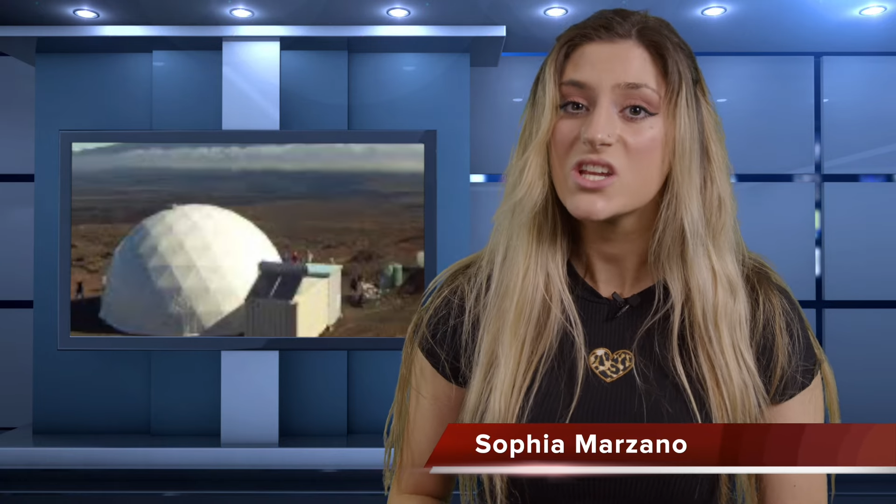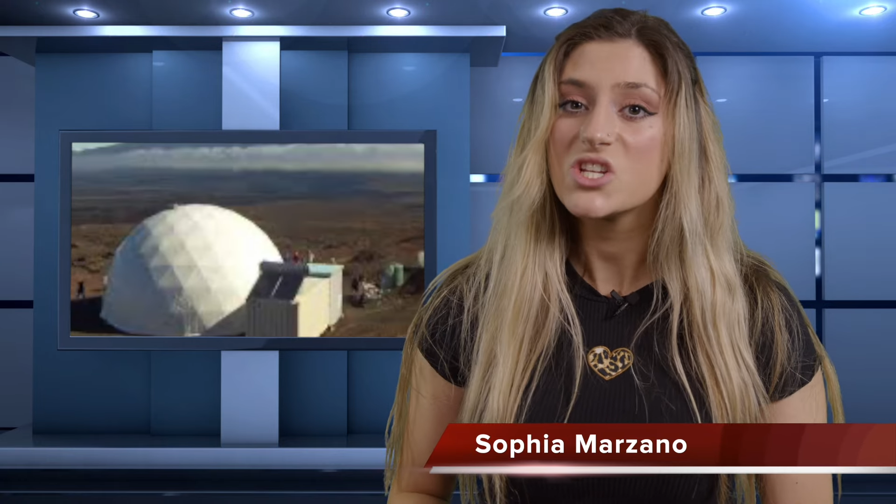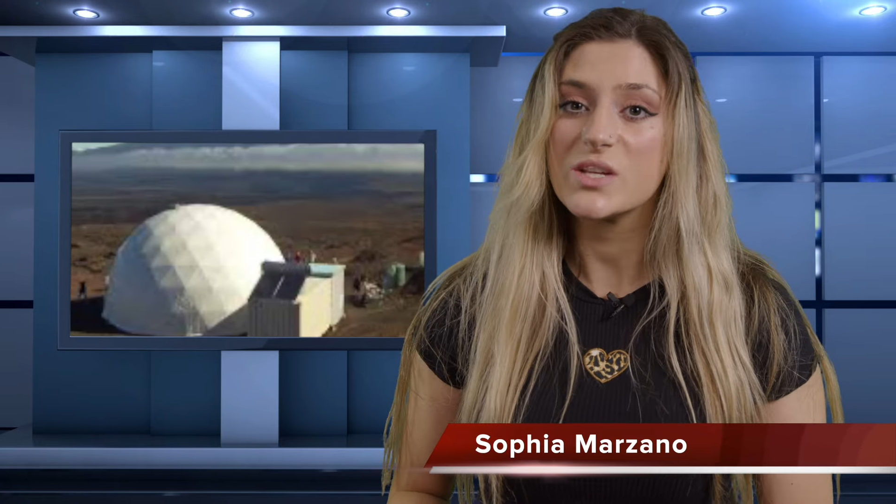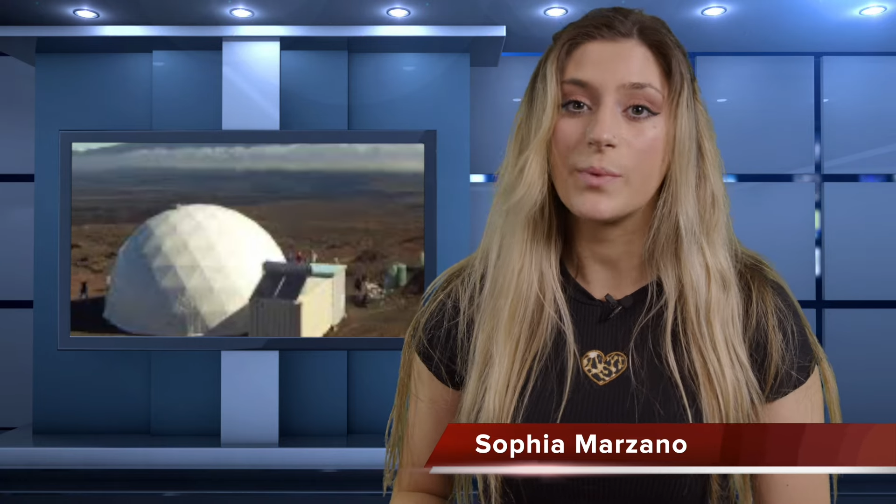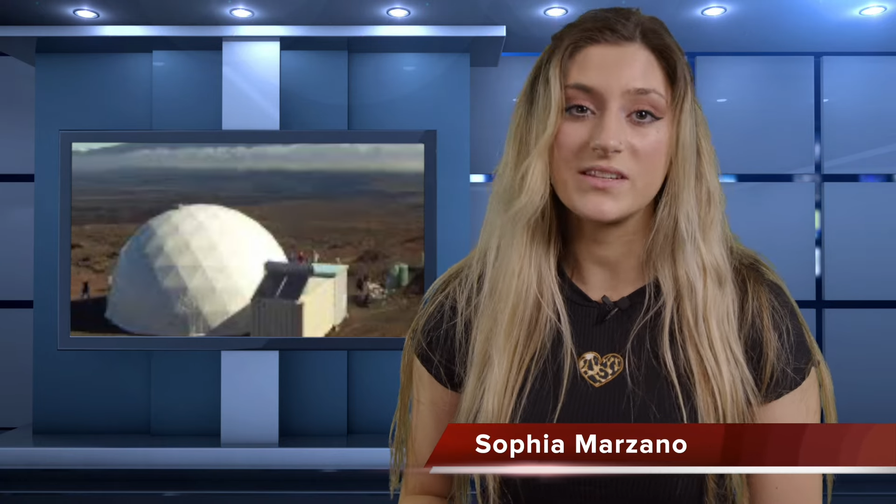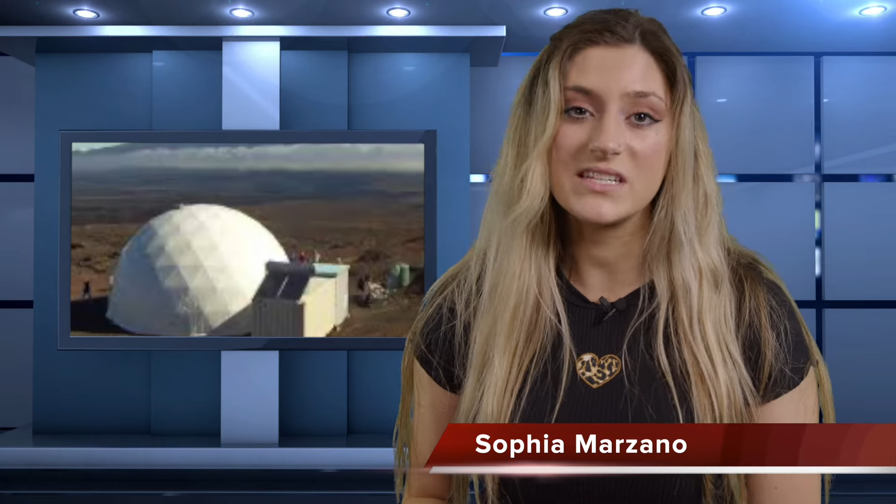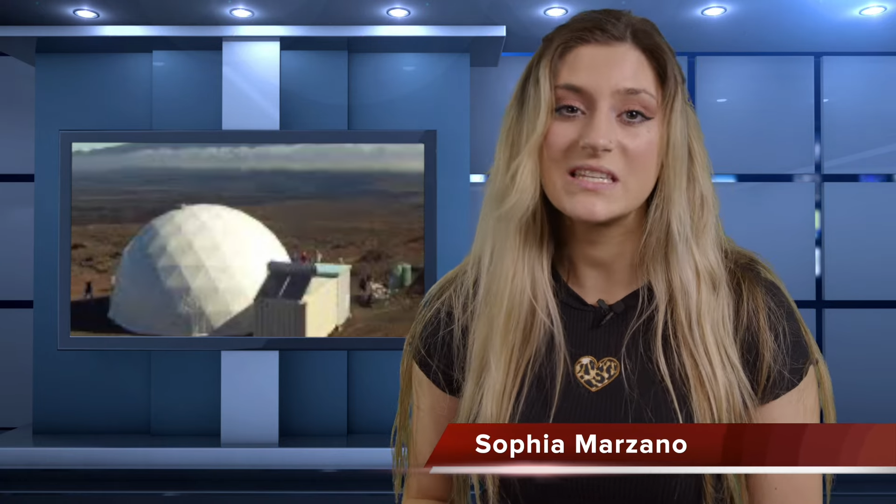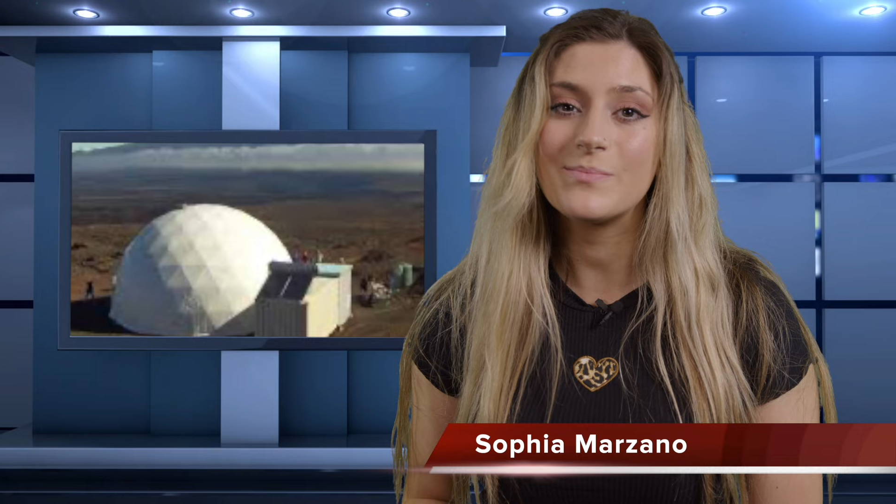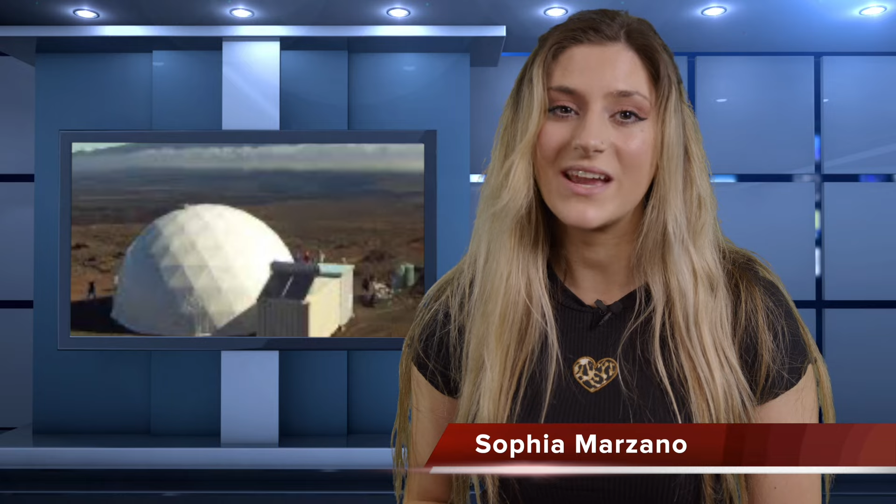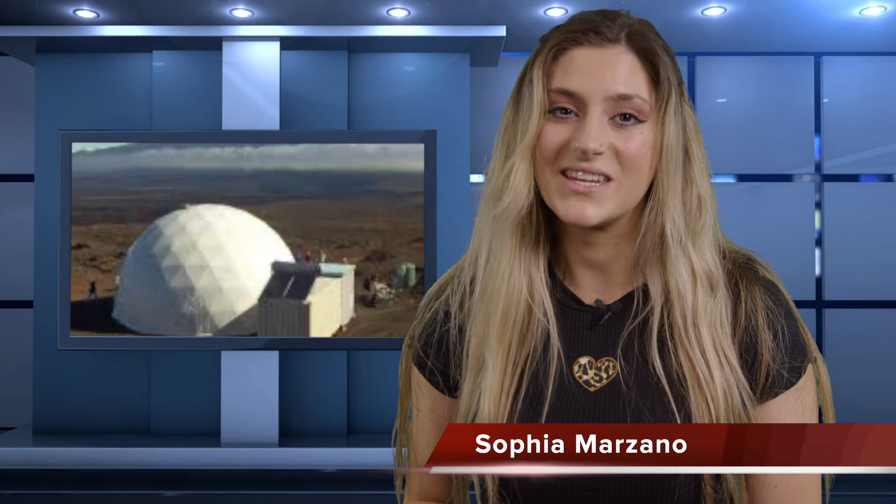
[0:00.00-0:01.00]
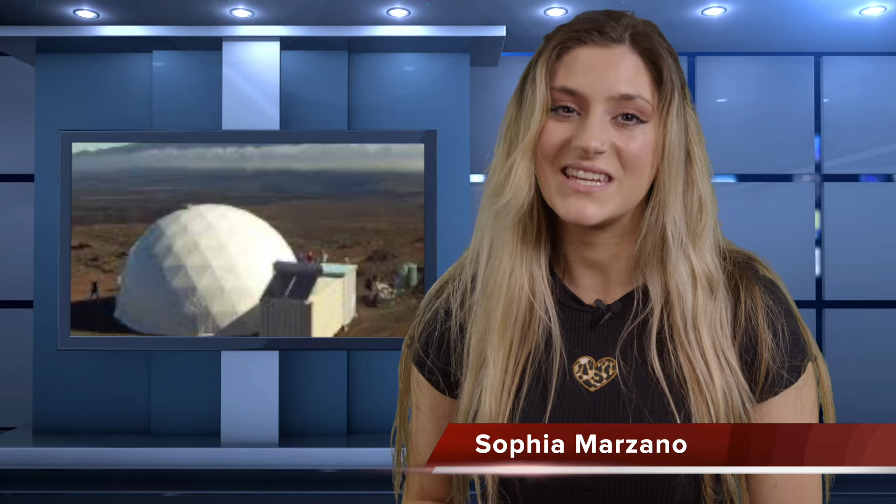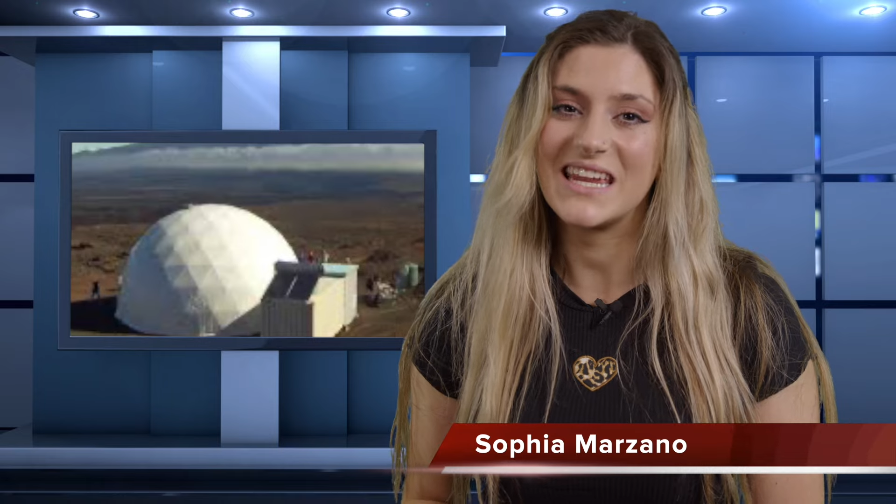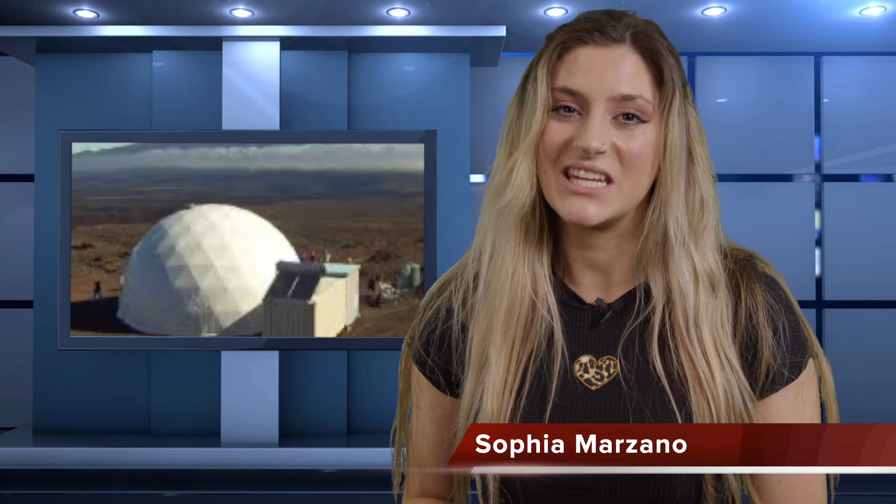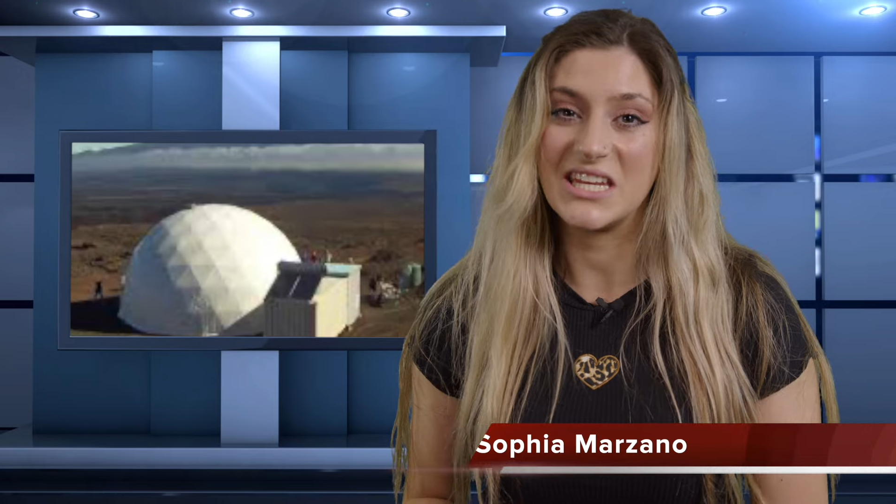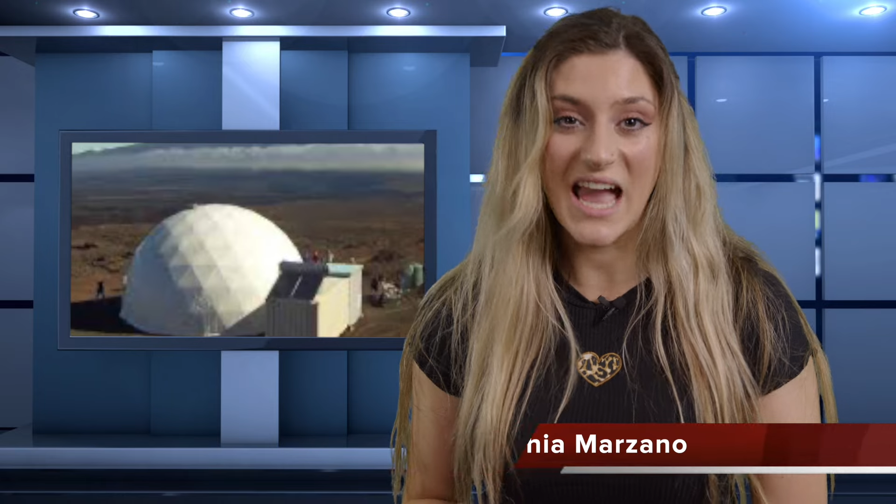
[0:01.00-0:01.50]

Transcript: she participated in an